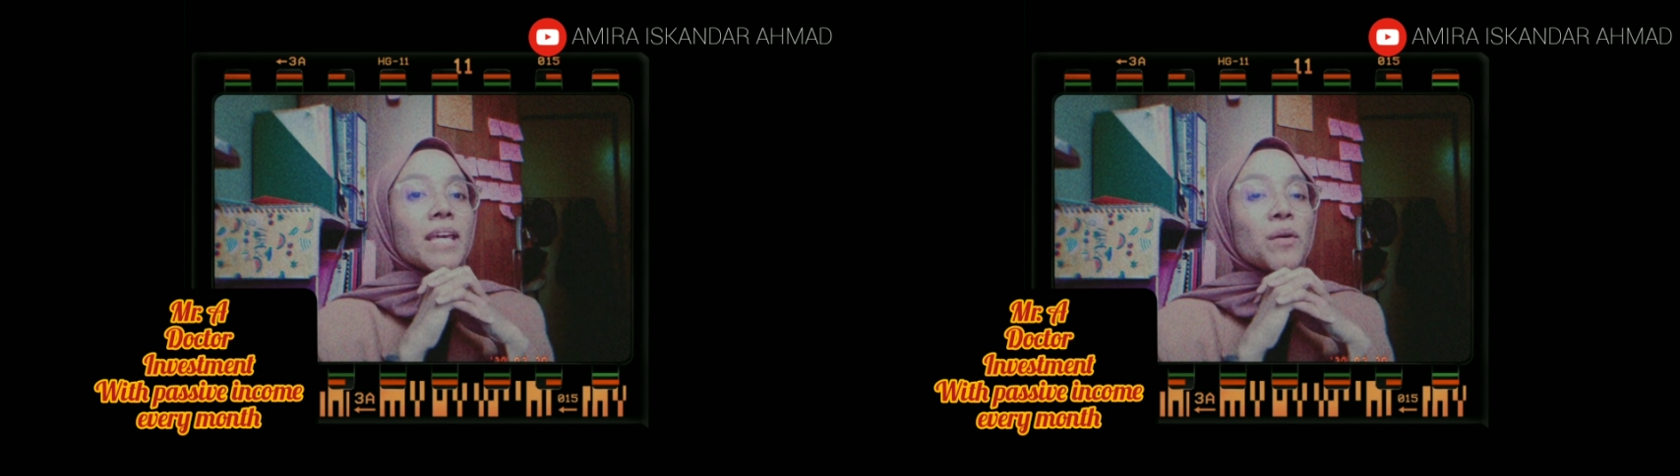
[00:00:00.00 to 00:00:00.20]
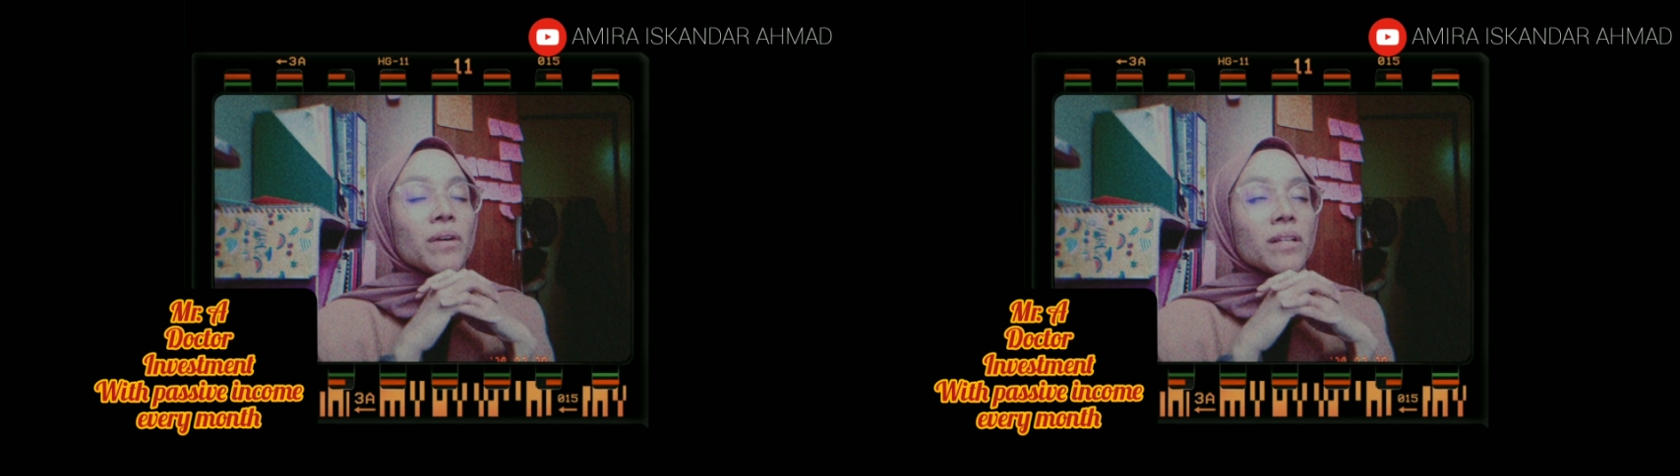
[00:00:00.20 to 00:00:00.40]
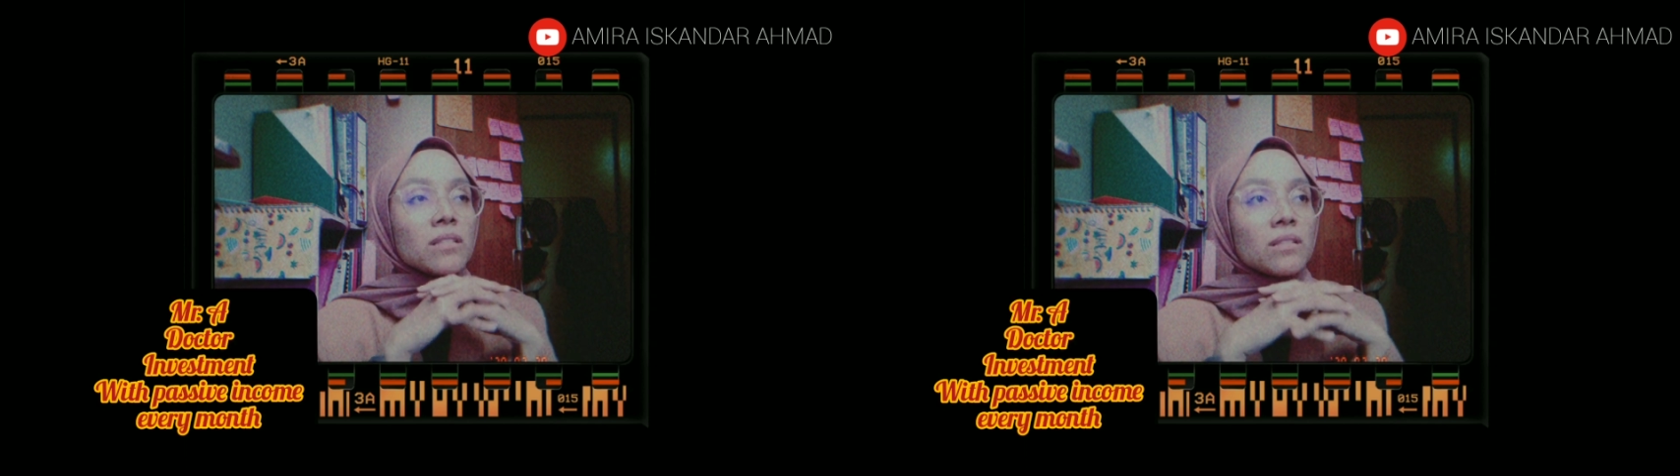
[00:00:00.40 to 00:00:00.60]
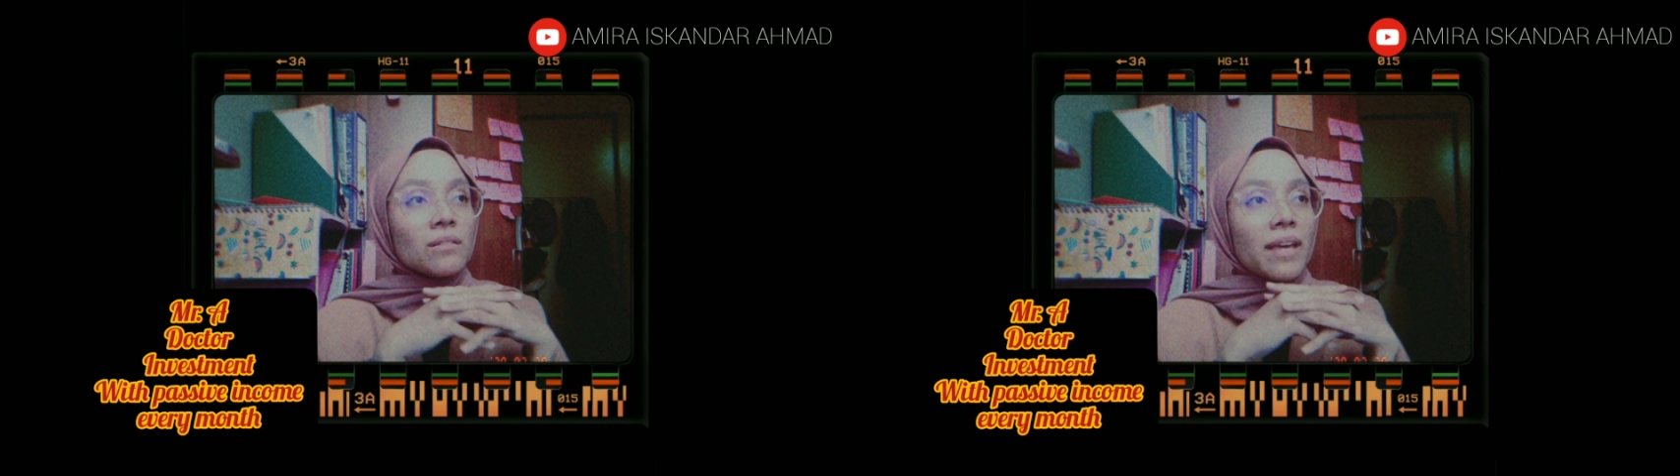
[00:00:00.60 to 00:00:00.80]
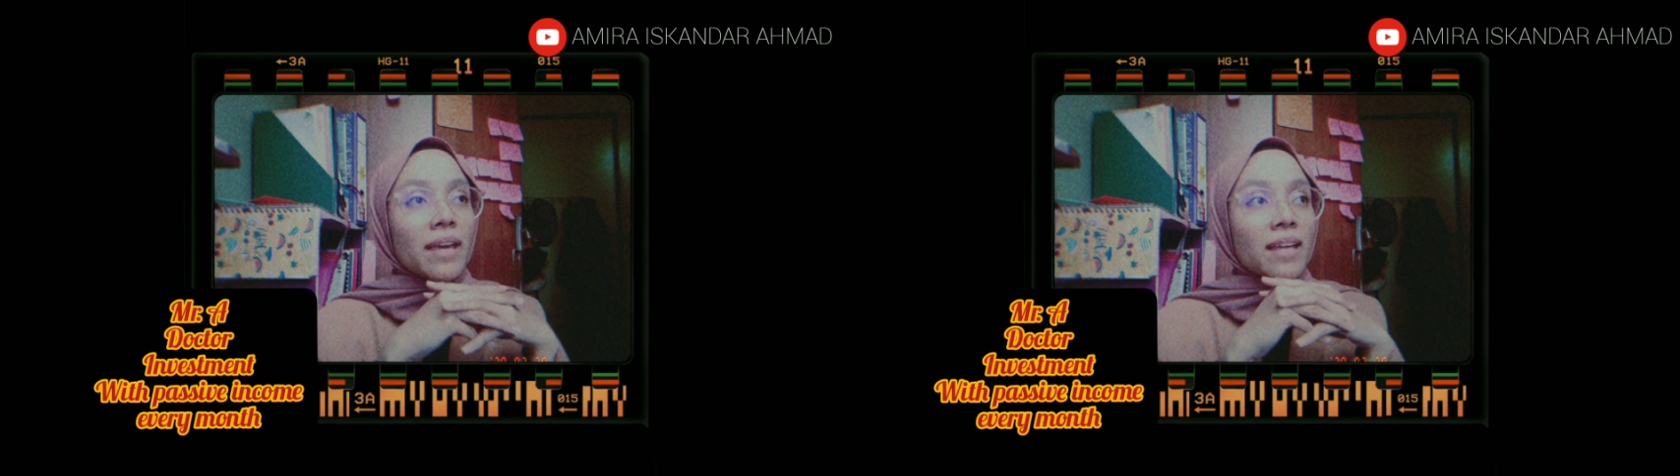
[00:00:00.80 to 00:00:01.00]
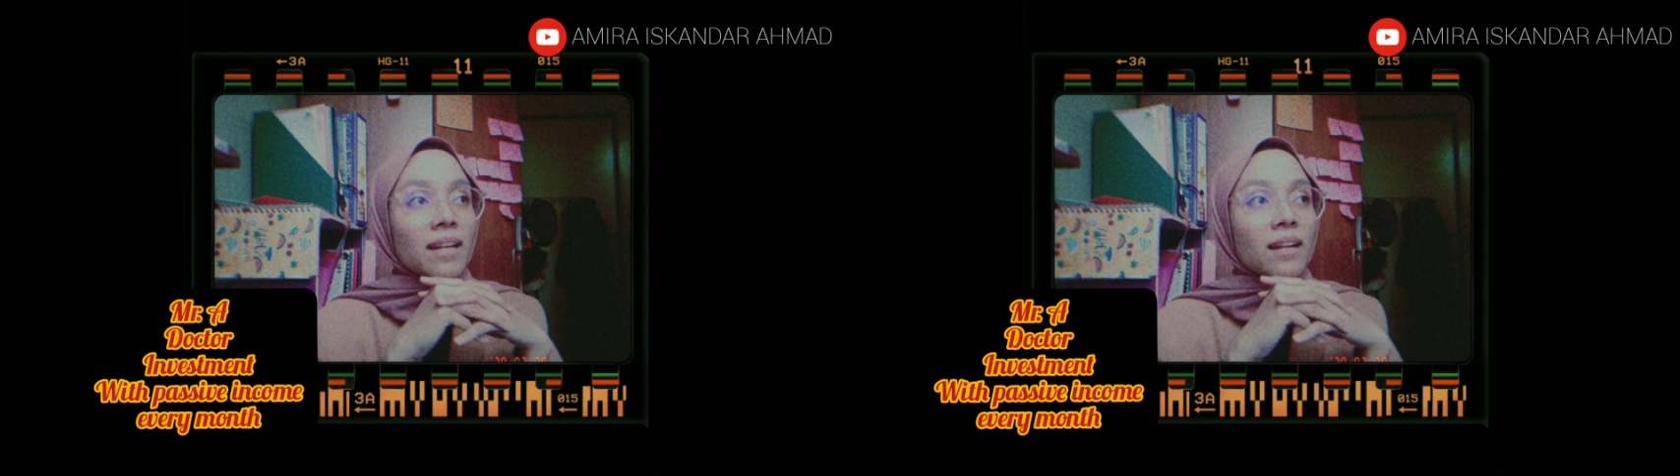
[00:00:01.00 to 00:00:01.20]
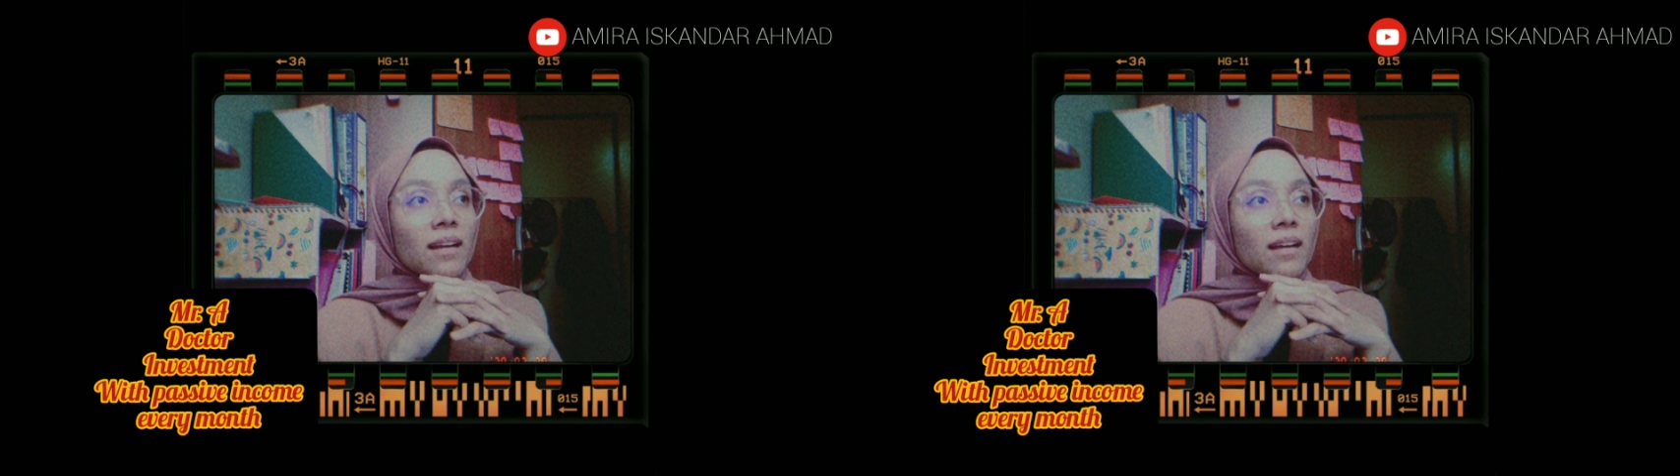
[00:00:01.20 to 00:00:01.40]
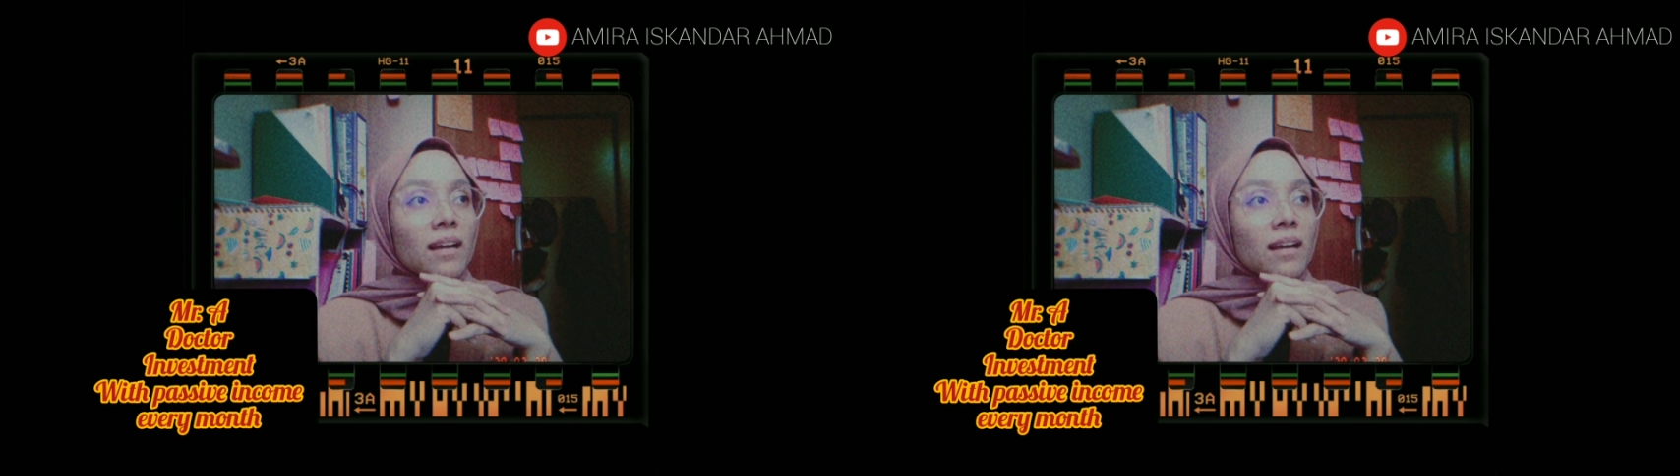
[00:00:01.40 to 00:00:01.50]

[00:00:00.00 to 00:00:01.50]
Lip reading: he wants to gain